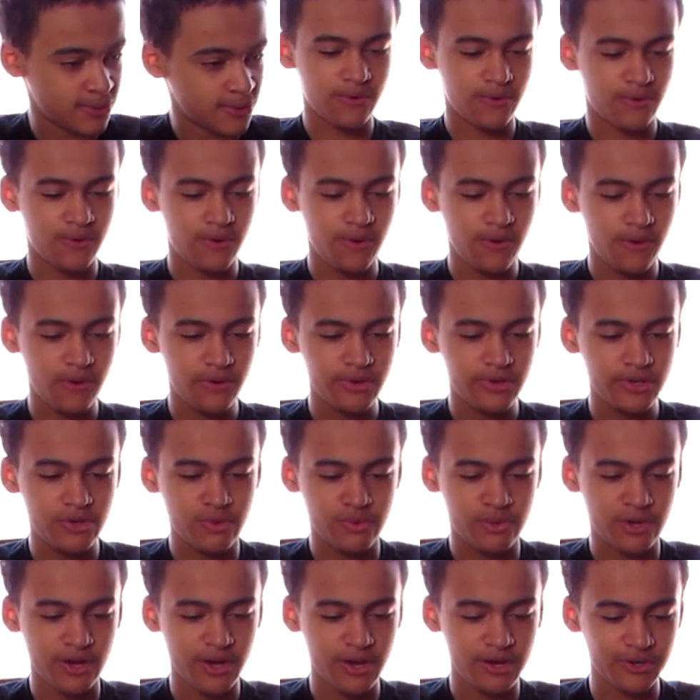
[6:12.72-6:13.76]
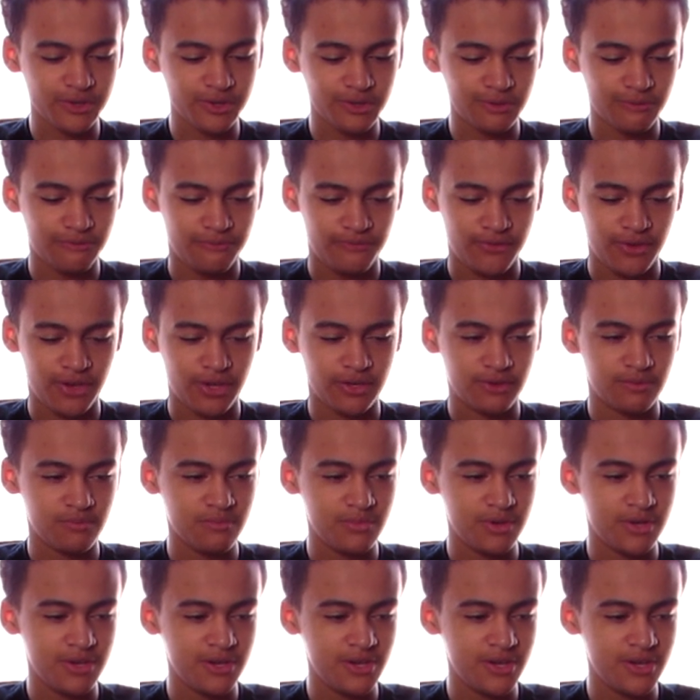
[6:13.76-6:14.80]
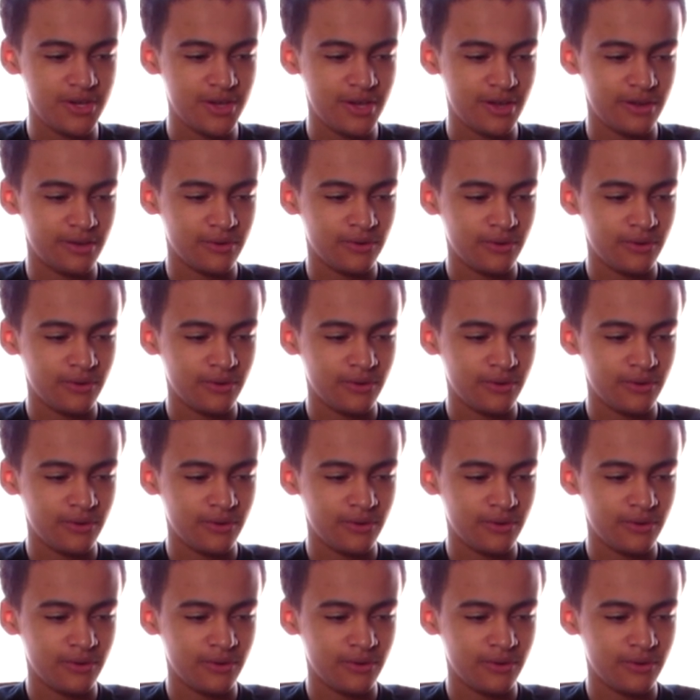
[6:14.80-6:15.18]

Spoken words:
Oh, you can't defeat me.